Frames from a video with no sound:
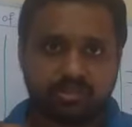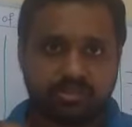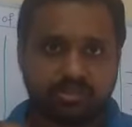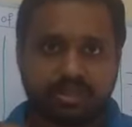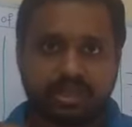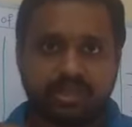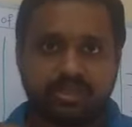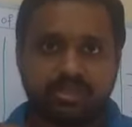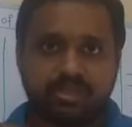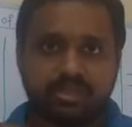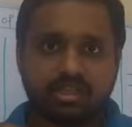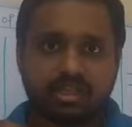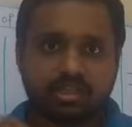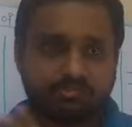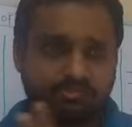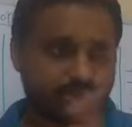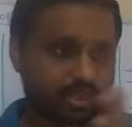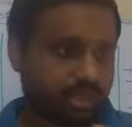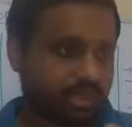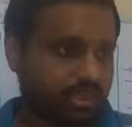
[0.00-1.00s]
right?
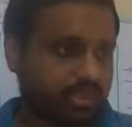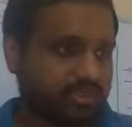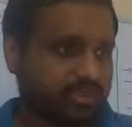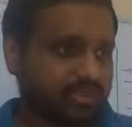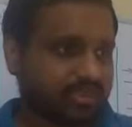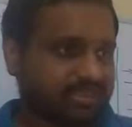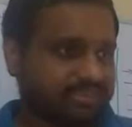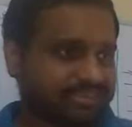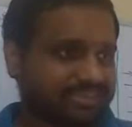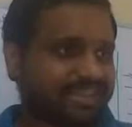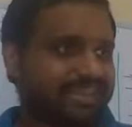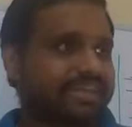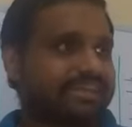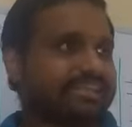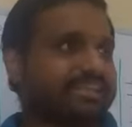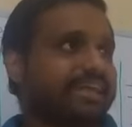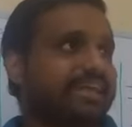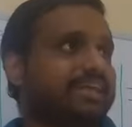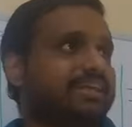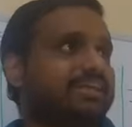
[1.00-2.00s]
If you are
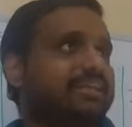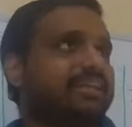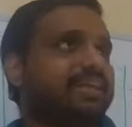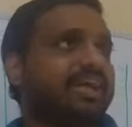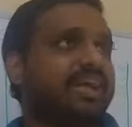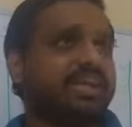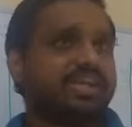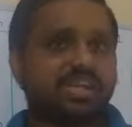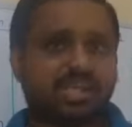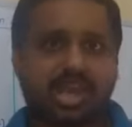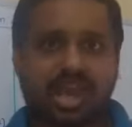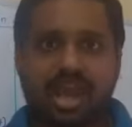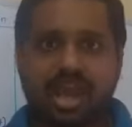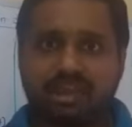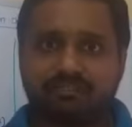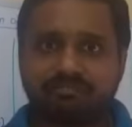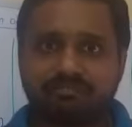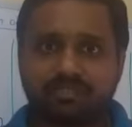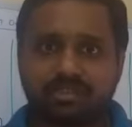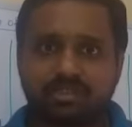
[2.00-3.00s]
selecting a
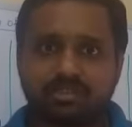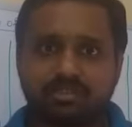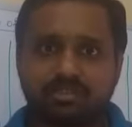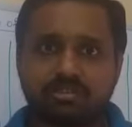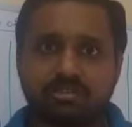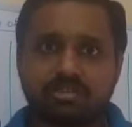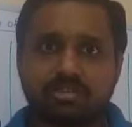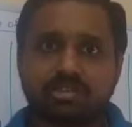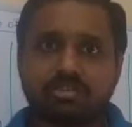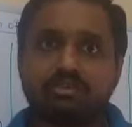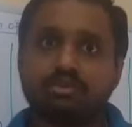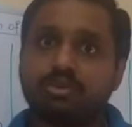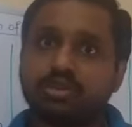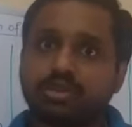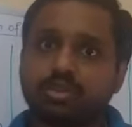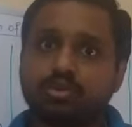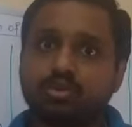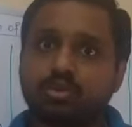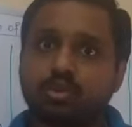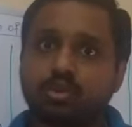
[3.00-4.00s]
shaft, you
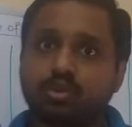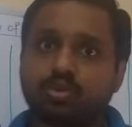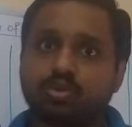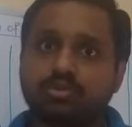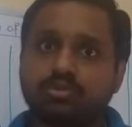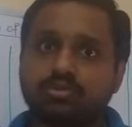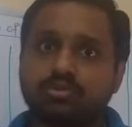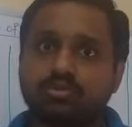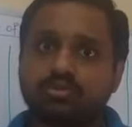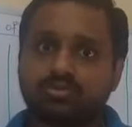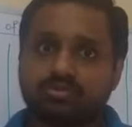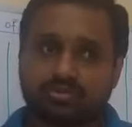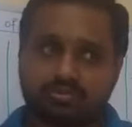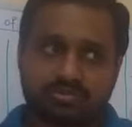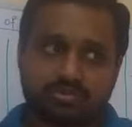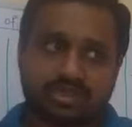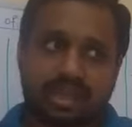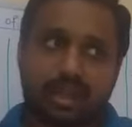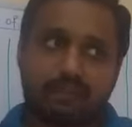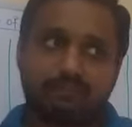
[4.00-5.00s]
need to know
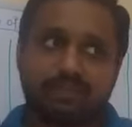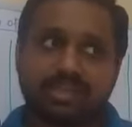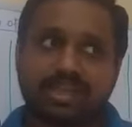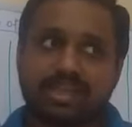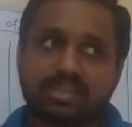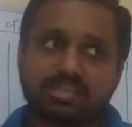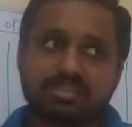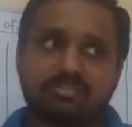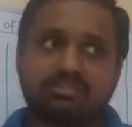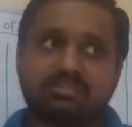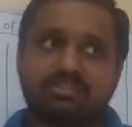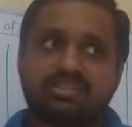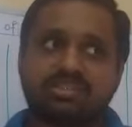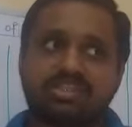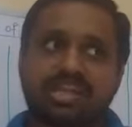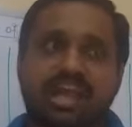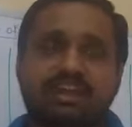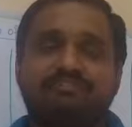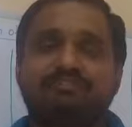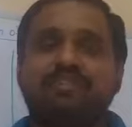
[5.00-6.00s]
the application. The
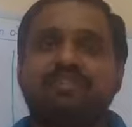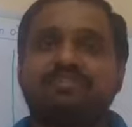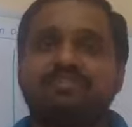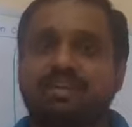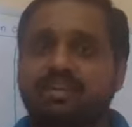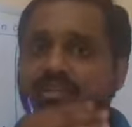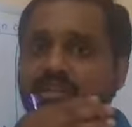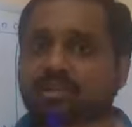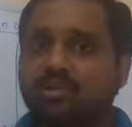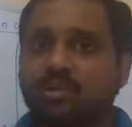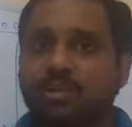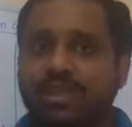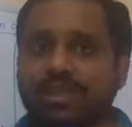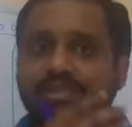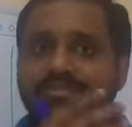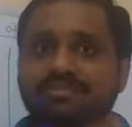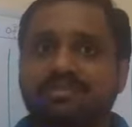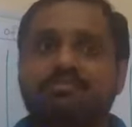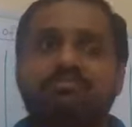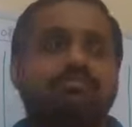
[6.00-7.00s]
shaft is
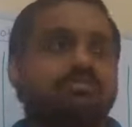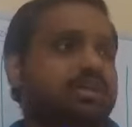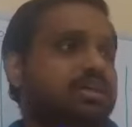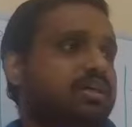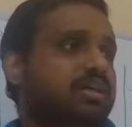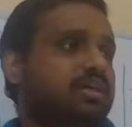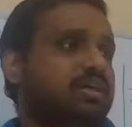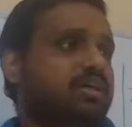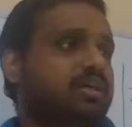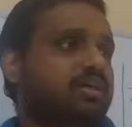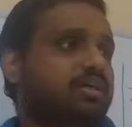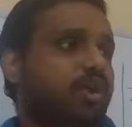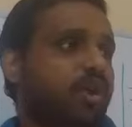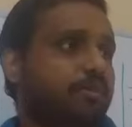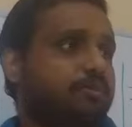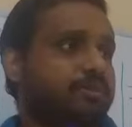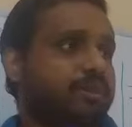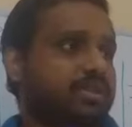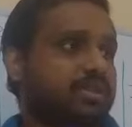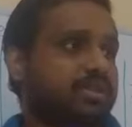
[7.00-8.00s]
undergoing some
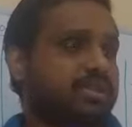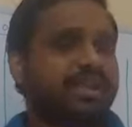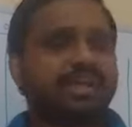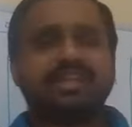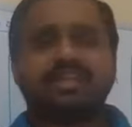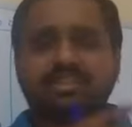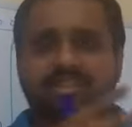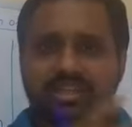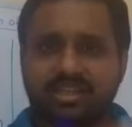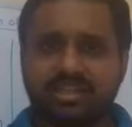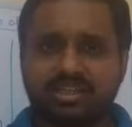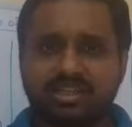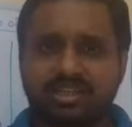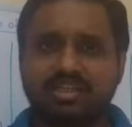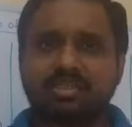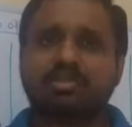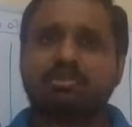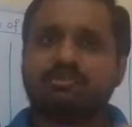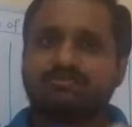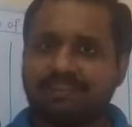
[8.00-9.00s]
operation like
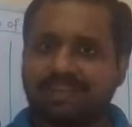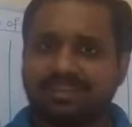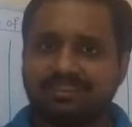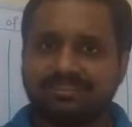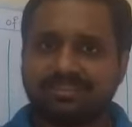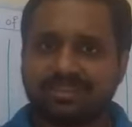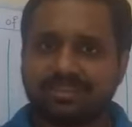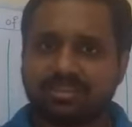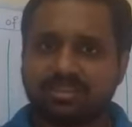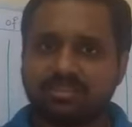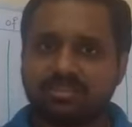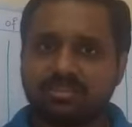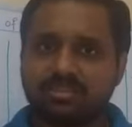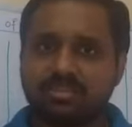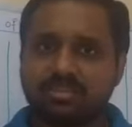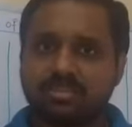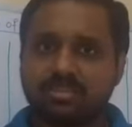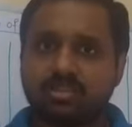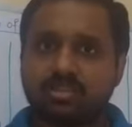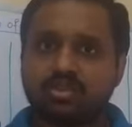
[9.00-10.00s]
turning or phasing.
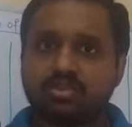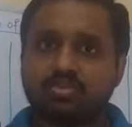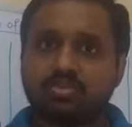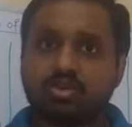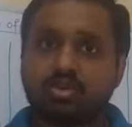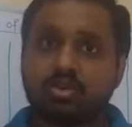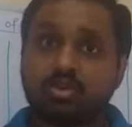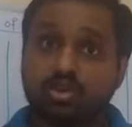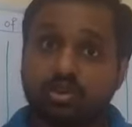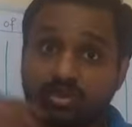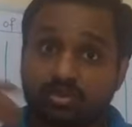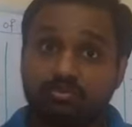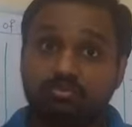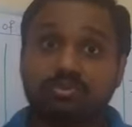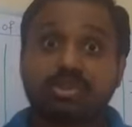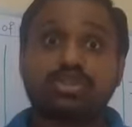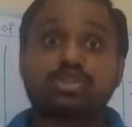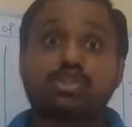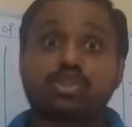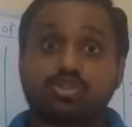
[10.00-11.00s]
So
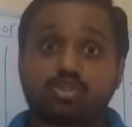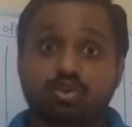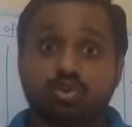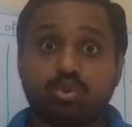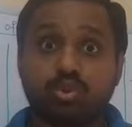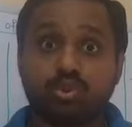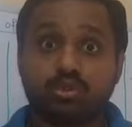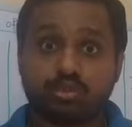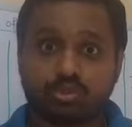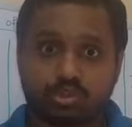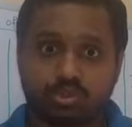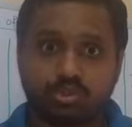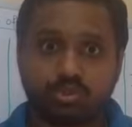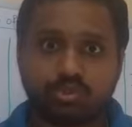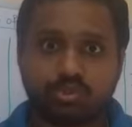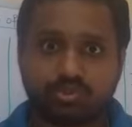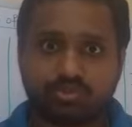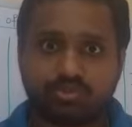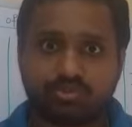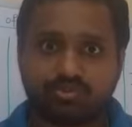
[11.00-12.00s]
which tool you should
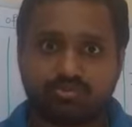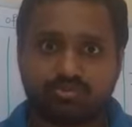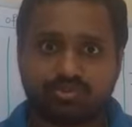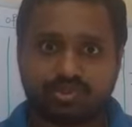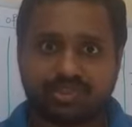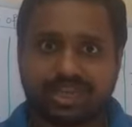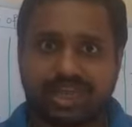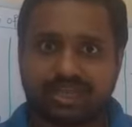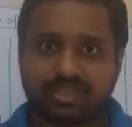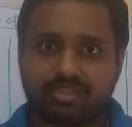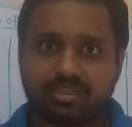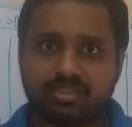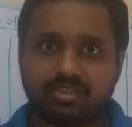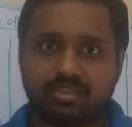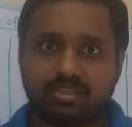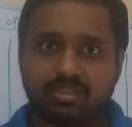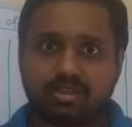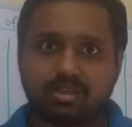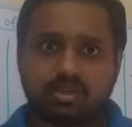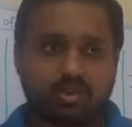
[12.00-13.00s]
use for that,
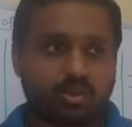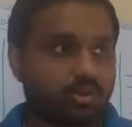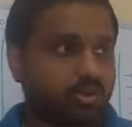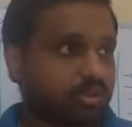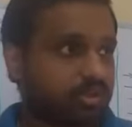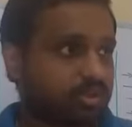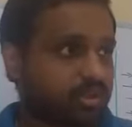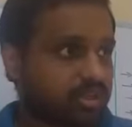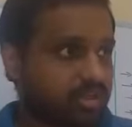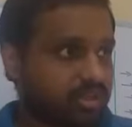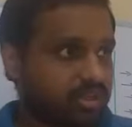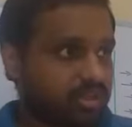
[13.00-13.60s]
or